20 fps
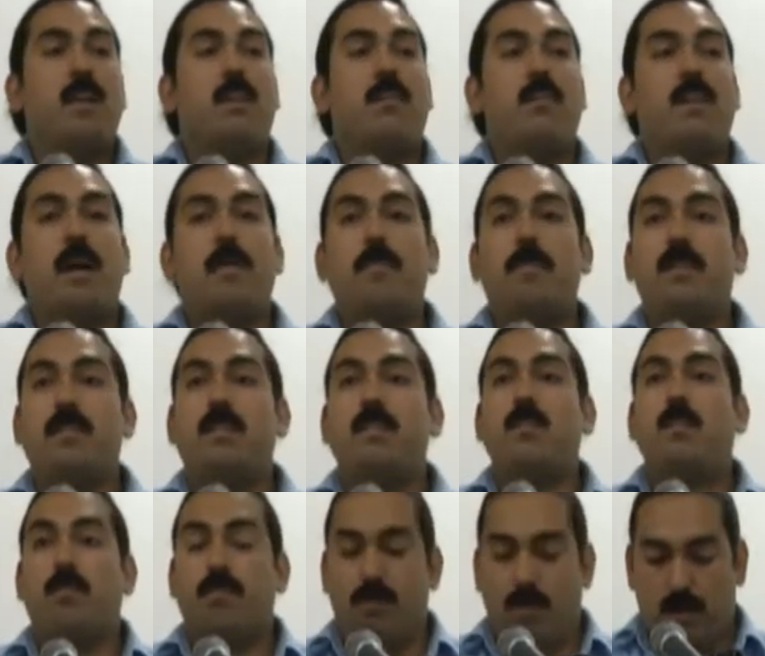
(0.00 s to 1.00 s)
of
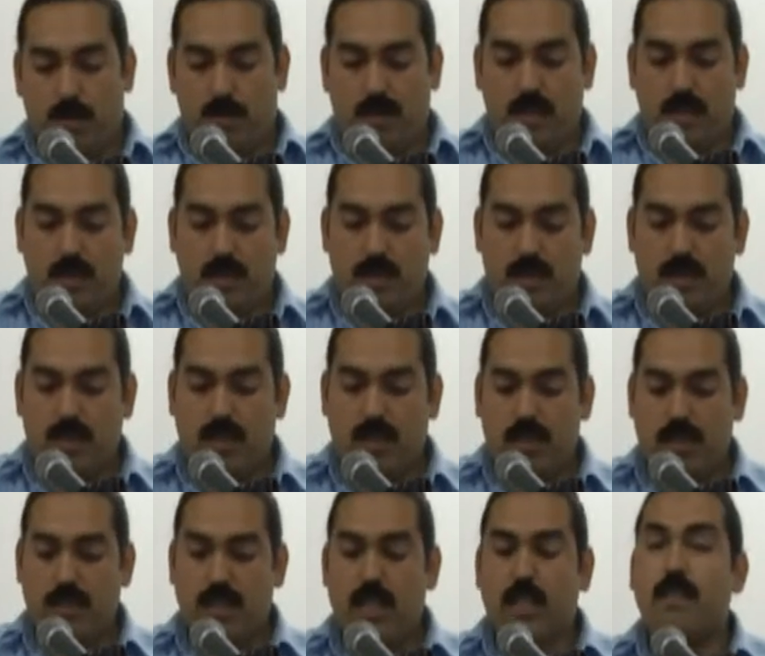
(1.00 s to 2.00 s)
campesino protesters in
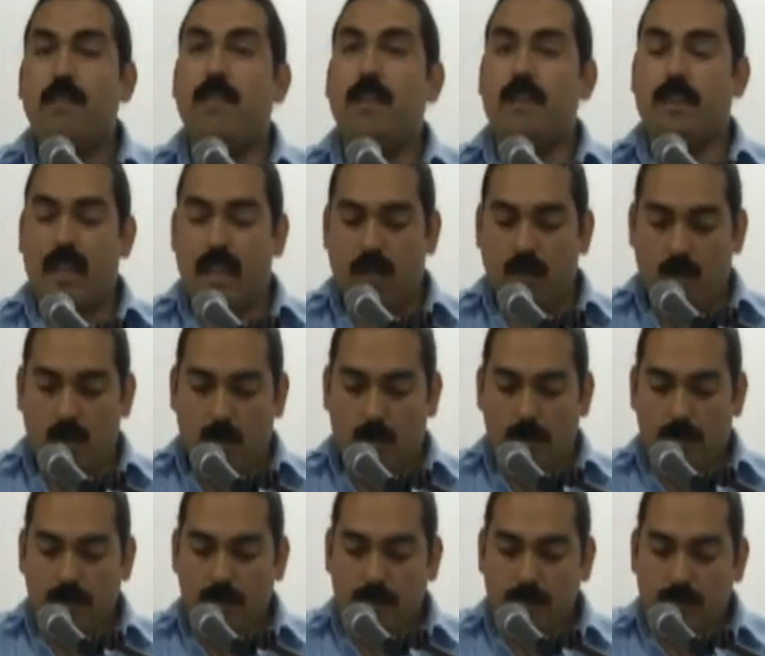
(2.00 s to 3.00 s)
the city of
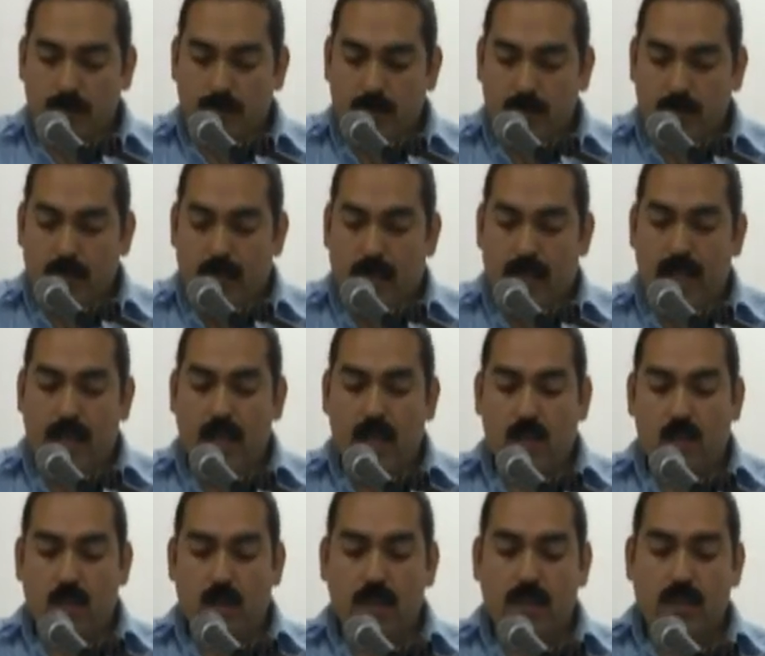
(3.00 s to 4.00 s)
Atenco, and
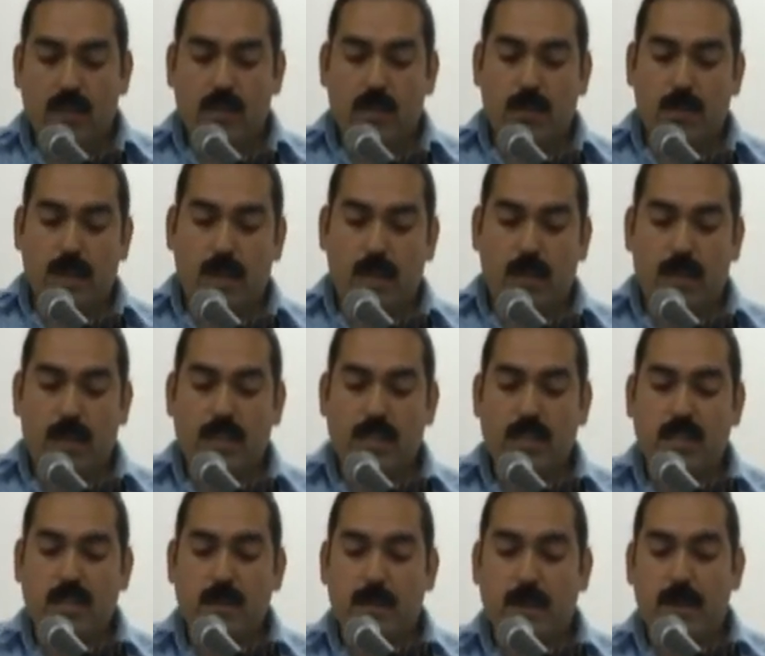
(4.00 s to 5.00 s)
ignoring the direct
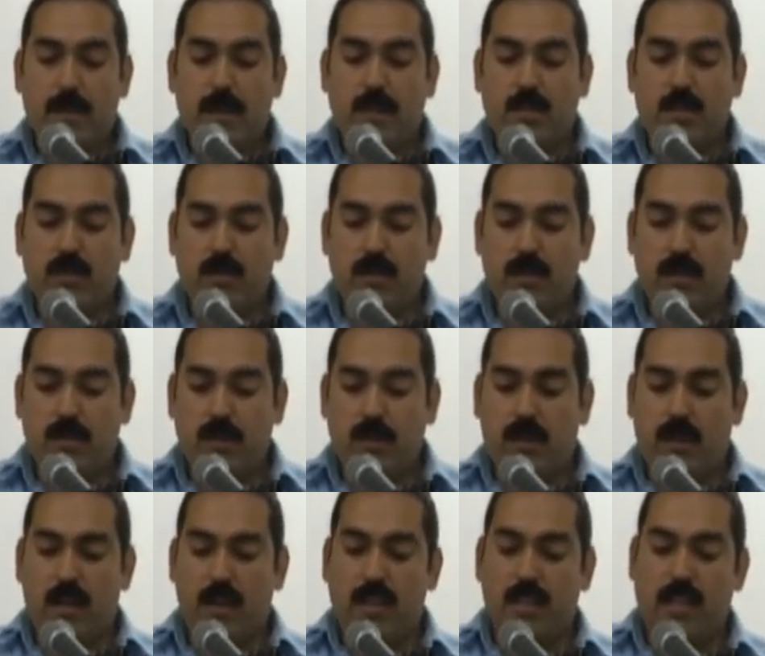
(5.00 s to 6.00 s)
questions made by students
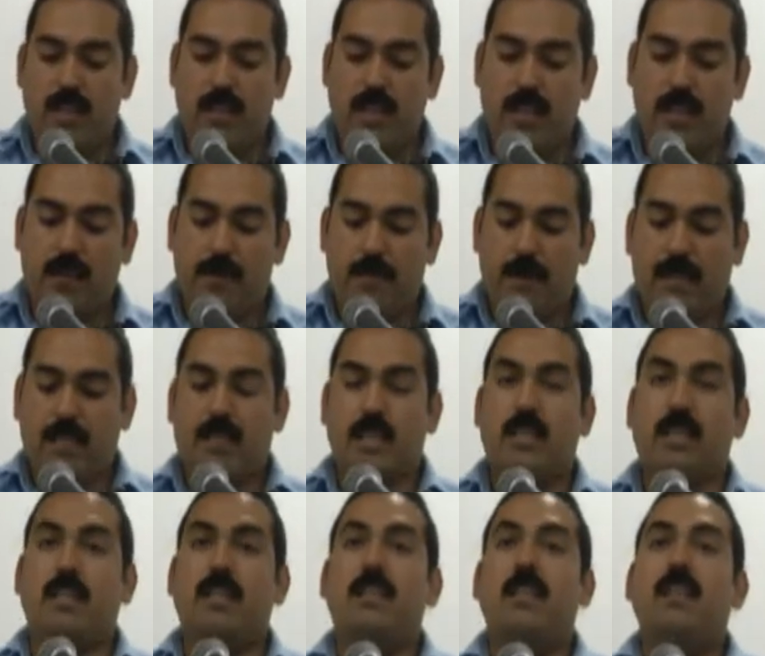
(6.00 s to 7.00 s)
regarding the state of
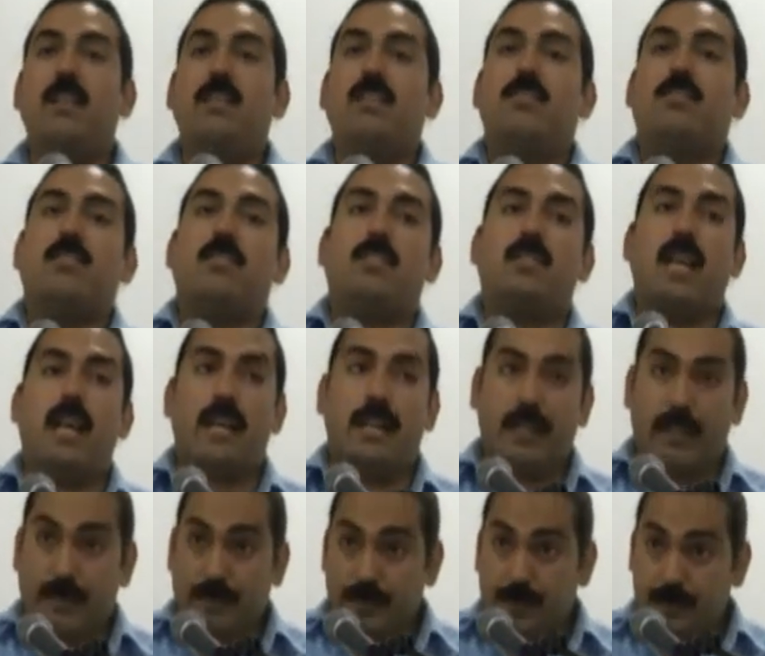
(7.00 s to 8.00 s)
Mexican
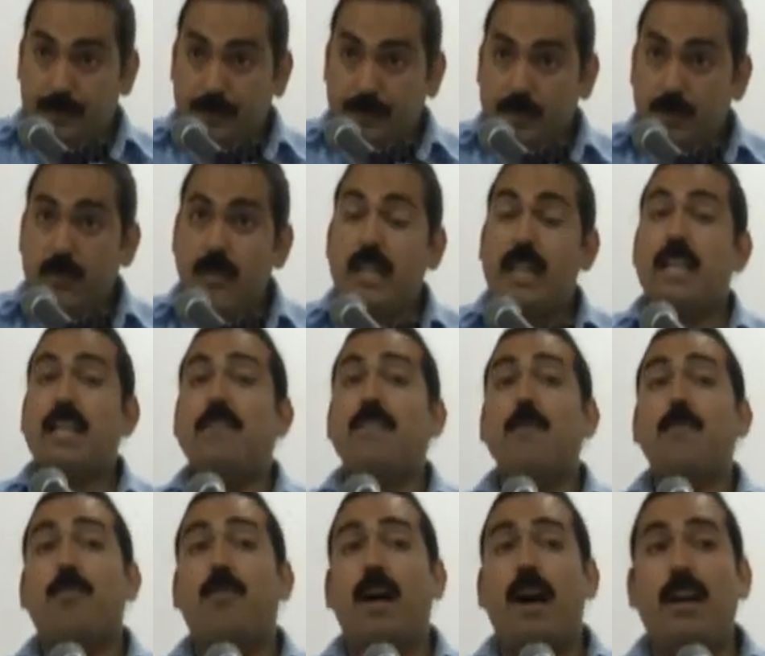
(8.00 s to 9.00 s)
society. And
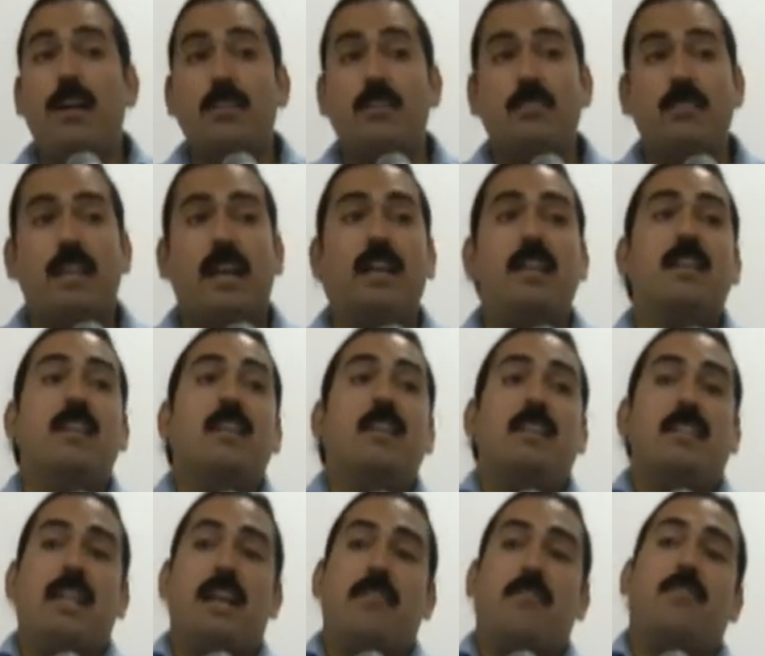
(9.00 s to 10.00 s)
even prior to that,
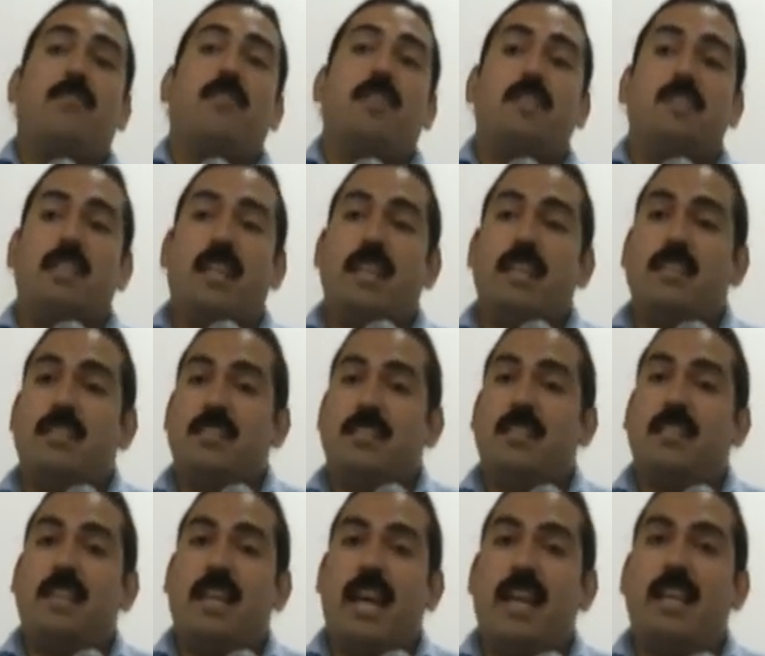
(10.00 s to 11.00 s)
they have criticized
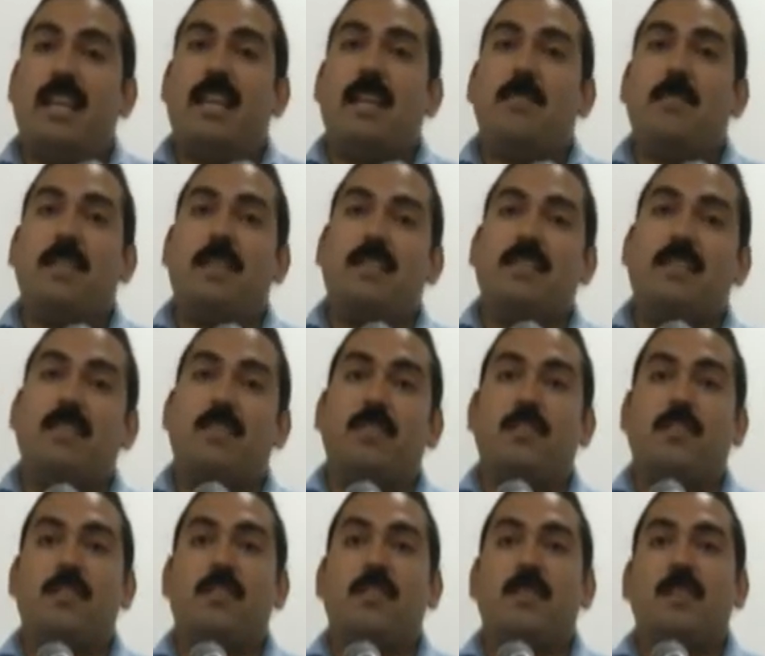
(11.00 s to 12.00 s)
the candidate because of
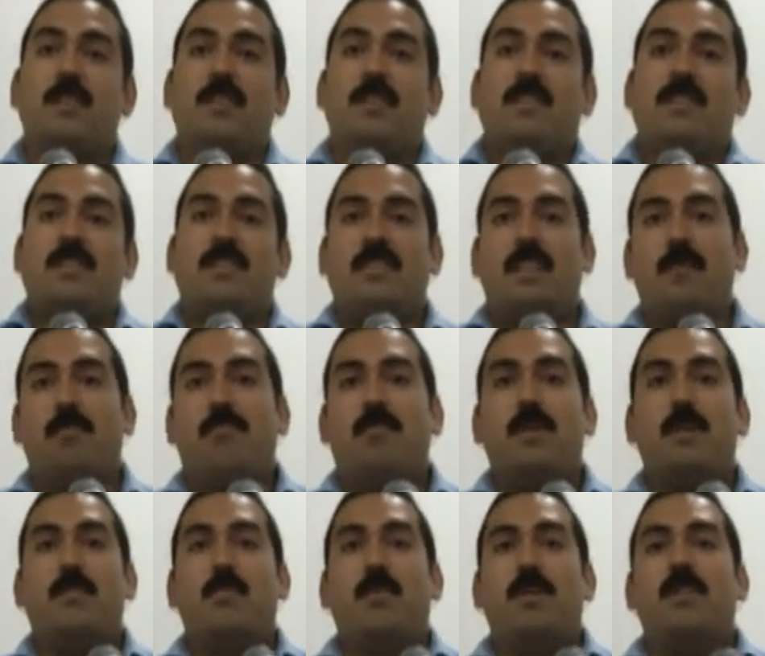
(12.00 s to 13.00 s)
his, they say,
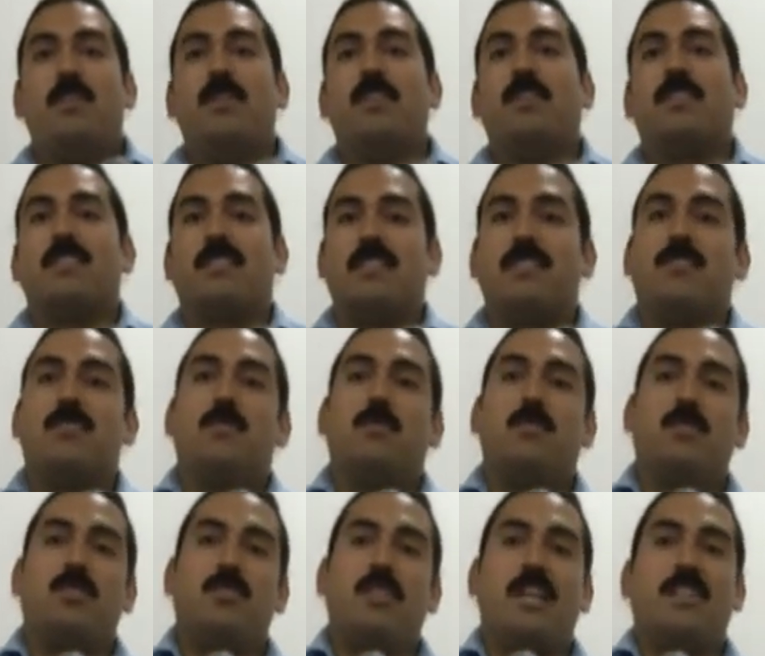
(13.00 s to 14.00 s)
pretty boy looks. And so
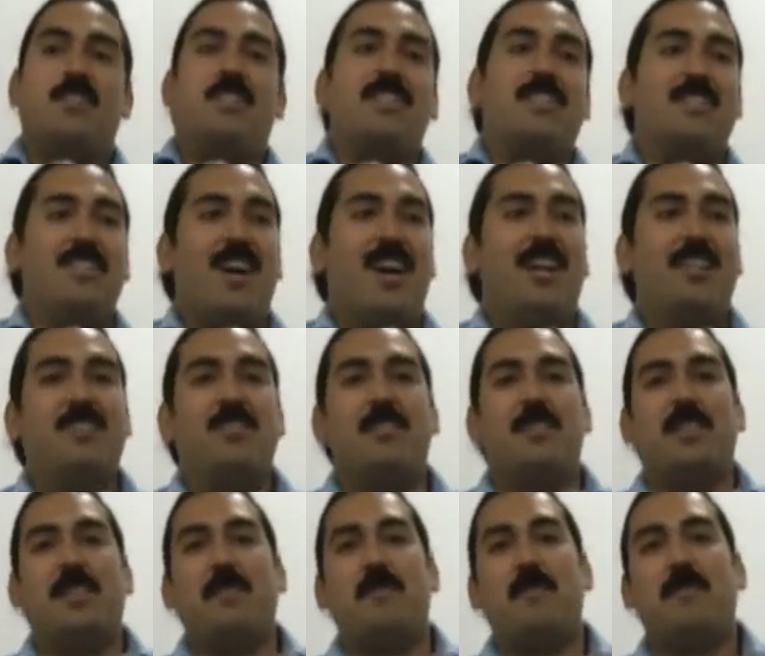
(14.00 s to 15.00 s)
once you actually talk to
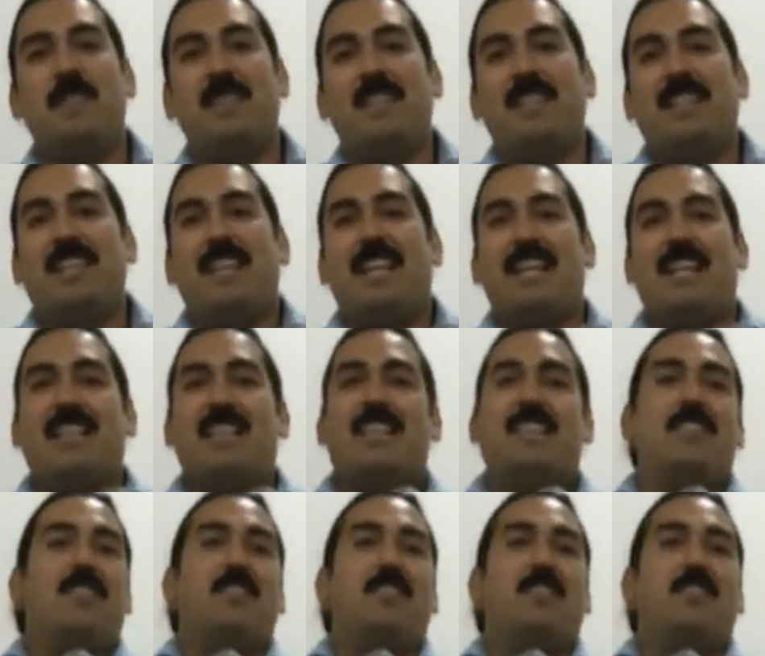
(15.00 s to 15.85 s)
him, like,